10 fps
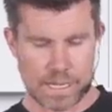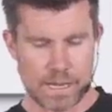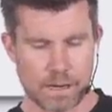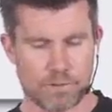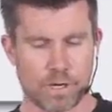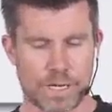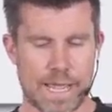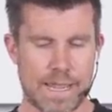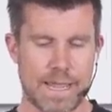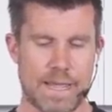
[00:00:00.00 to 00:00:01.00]
Here I've got
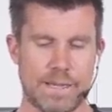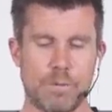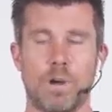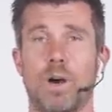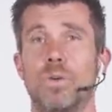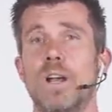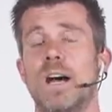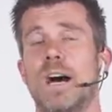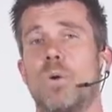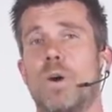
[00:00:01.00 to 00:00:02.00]
a Honeywell
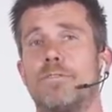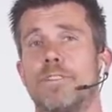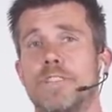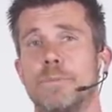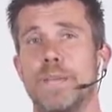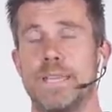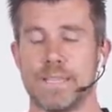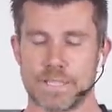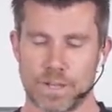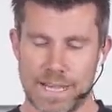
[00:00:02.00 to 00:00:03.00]
150
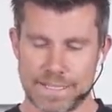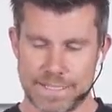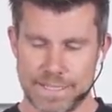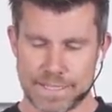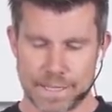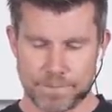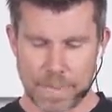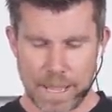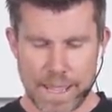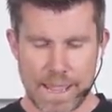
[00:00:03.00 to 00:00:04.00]
PSI sensor,
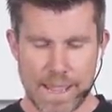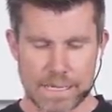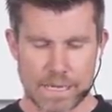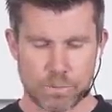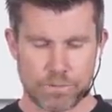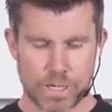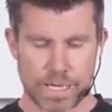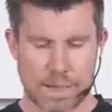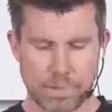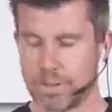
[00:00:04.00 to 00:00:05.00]
and we've got
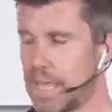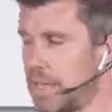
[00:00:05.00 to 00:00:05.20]
a couple of